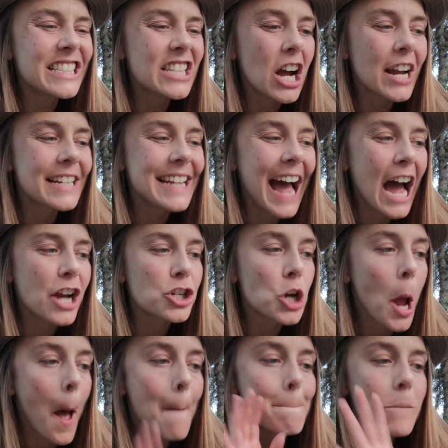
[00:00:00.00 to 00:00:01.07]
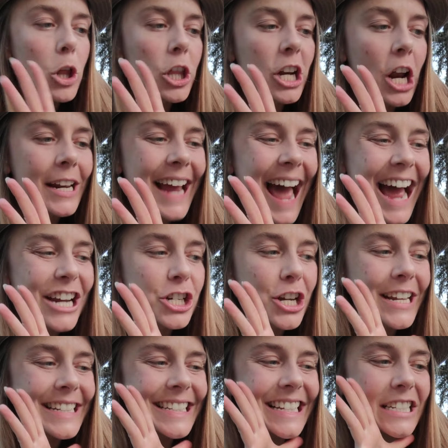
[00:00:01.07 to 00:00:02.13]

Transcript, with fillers: succotash, pulling on hash hits.